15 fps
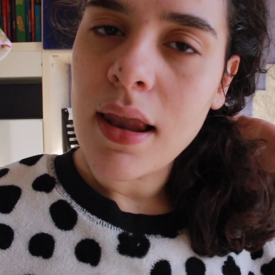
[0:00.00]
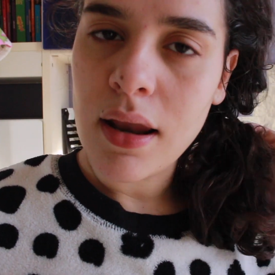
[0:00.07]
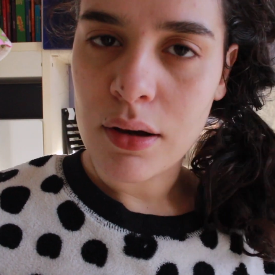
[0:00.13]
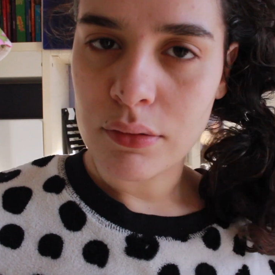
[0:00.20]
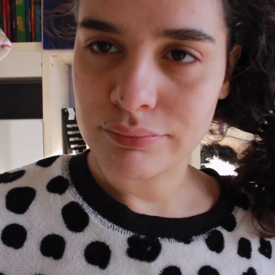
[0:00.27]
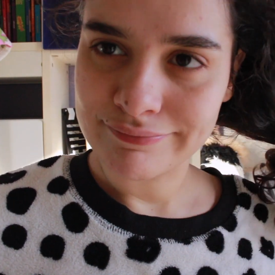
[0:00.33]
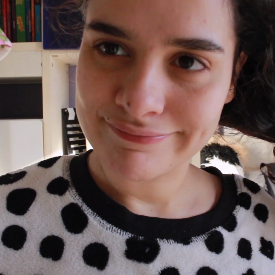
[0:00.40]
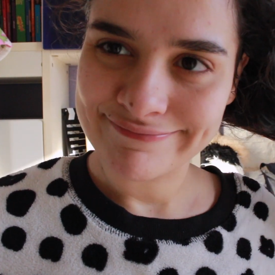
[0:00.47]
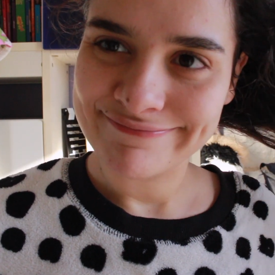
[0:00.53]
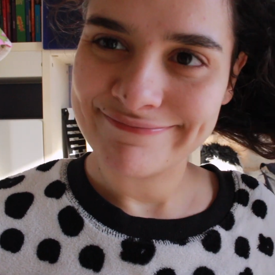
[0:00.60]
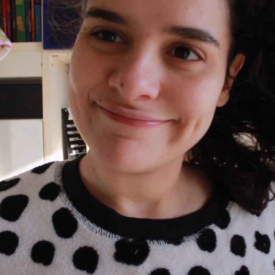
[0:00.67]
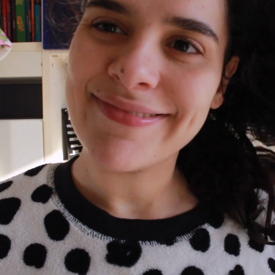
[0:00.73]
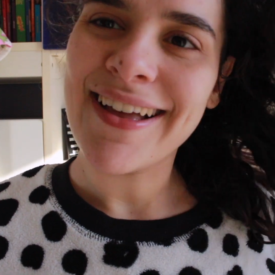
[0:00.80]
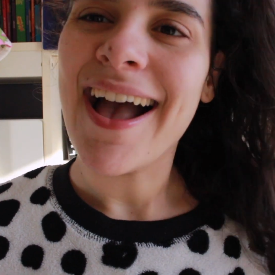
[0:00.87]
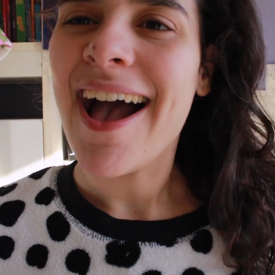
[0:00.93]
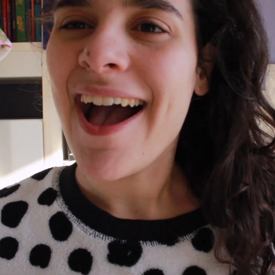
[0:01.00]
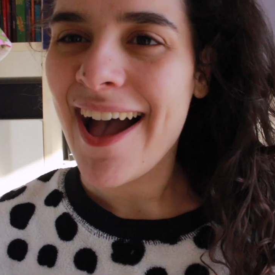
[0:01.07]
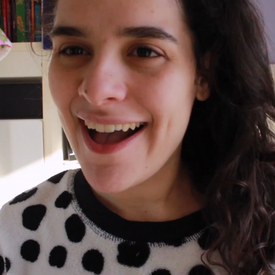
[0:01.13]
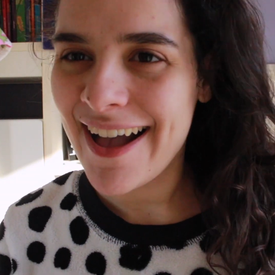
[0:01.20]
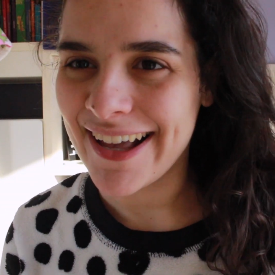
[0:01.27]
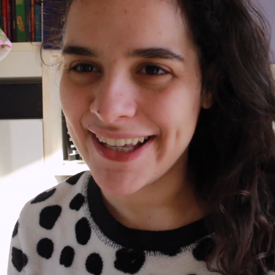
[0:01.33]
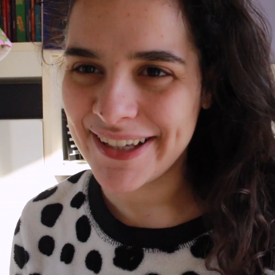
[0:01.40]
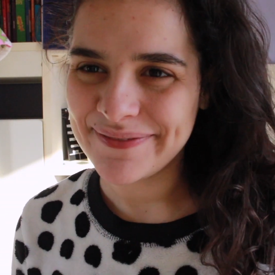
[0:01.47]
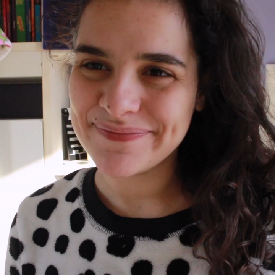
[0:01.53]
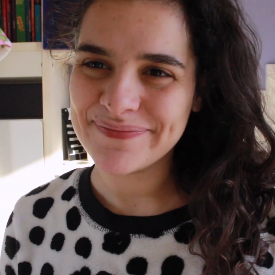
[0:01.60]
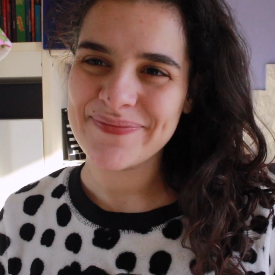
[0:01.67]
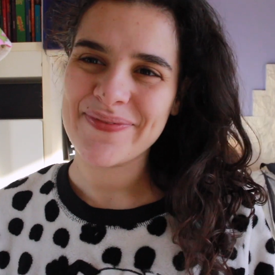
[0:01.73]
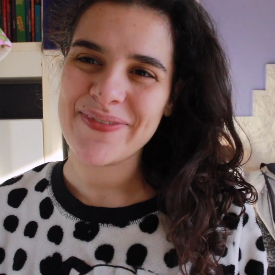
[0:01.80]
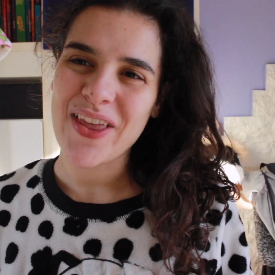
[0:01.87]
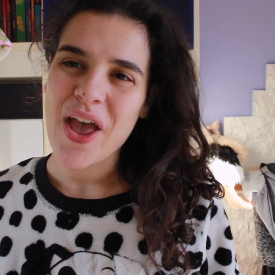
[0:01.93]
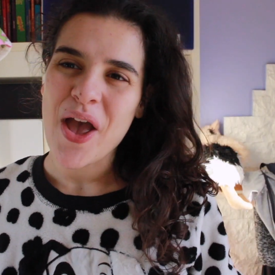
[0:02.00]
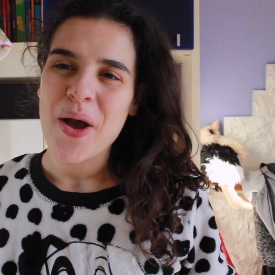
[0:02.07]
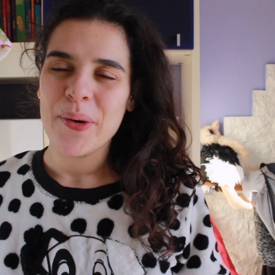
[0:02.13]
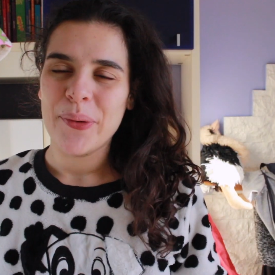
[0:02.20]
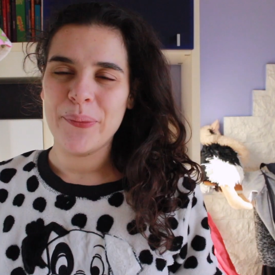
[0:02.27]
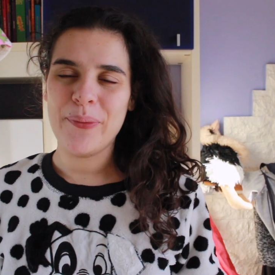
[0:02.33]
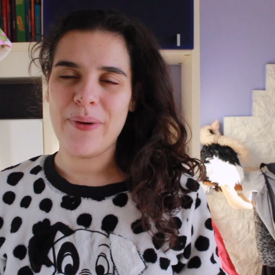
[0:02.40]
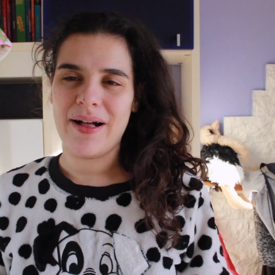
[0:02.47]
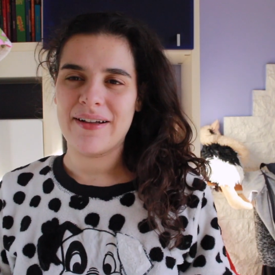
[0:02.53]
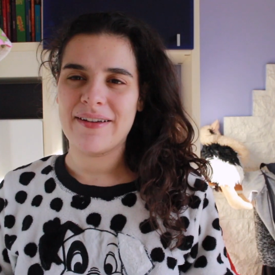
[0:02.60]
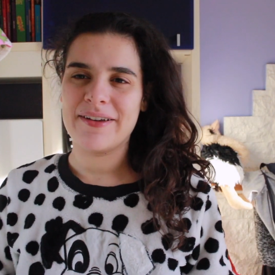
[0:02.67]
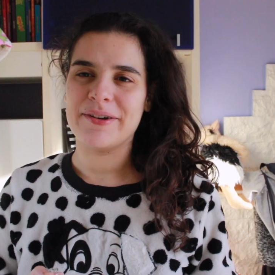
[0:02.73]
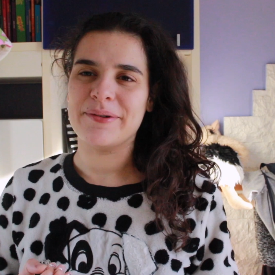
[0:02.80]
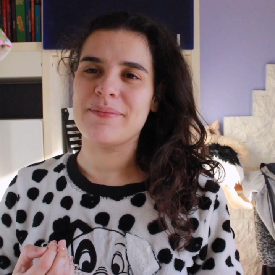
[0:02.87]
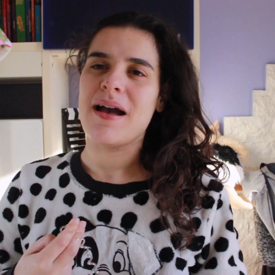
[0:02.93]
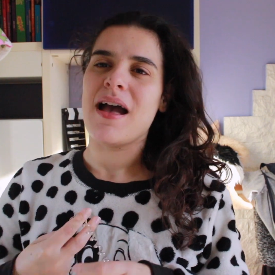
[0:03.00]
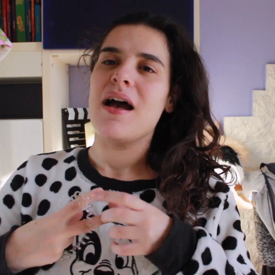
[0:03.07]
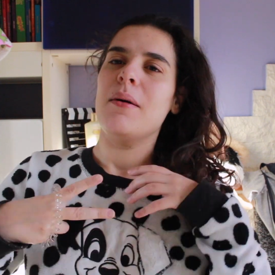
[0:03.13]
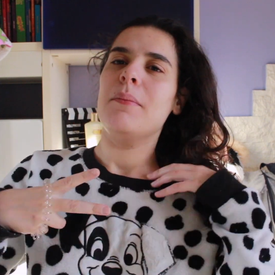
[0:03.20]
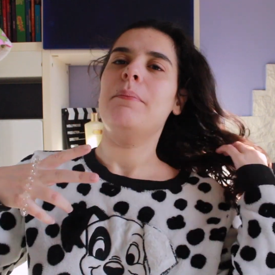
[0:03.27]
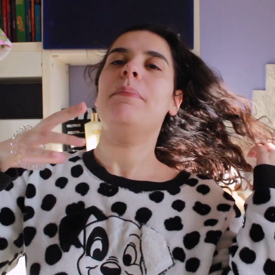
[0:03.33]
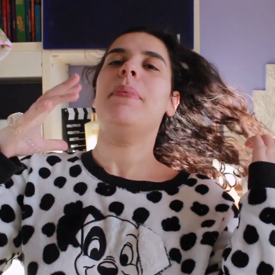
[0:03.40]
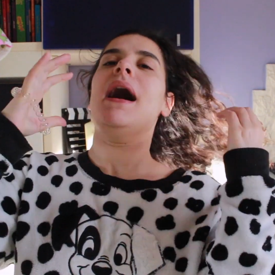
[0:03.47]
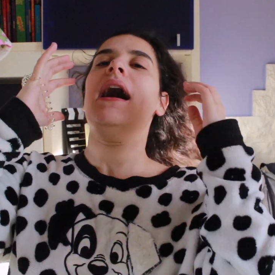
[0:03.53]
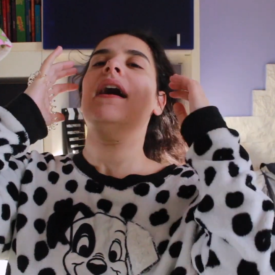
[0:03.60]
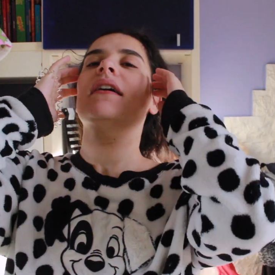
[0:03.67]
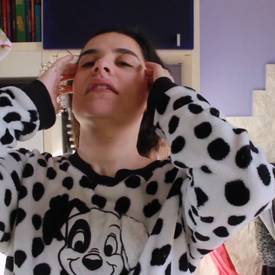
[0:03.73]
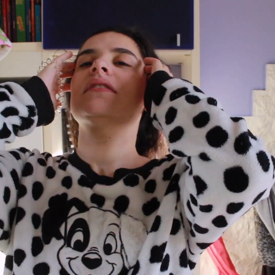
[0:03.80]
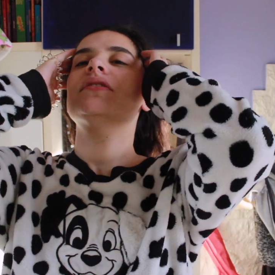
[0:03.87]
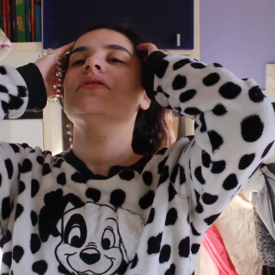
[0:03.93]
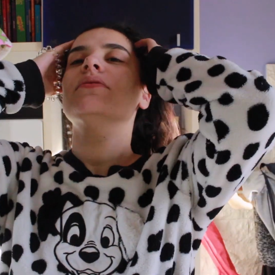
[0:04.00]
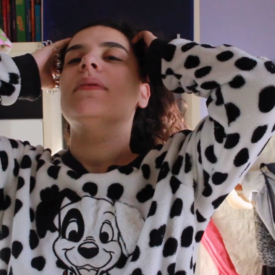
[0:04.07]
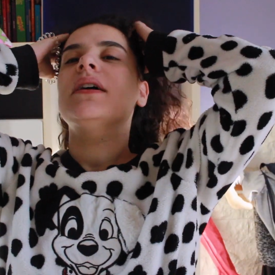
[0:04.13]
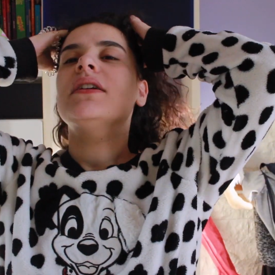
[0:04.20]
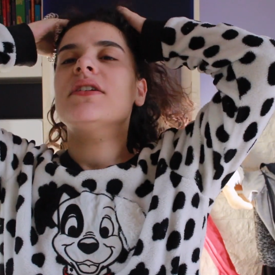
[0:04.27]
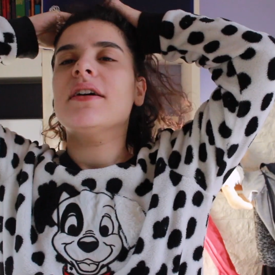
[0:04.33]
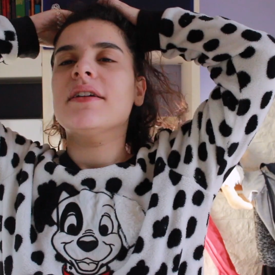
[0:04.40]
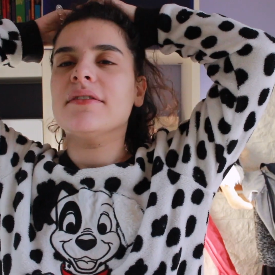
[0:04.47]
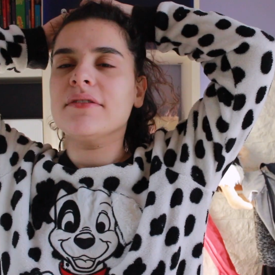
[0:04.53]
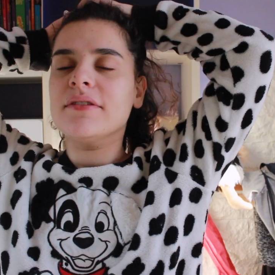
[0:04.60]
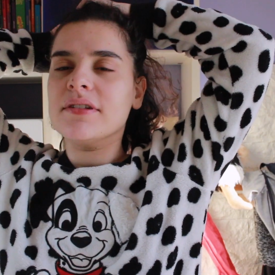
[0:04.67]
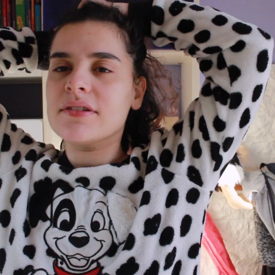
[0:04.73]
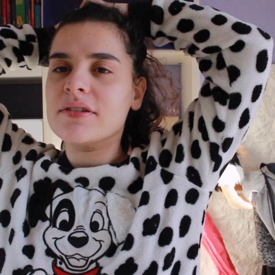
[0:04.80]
Hello, hi, welcome back to my channel.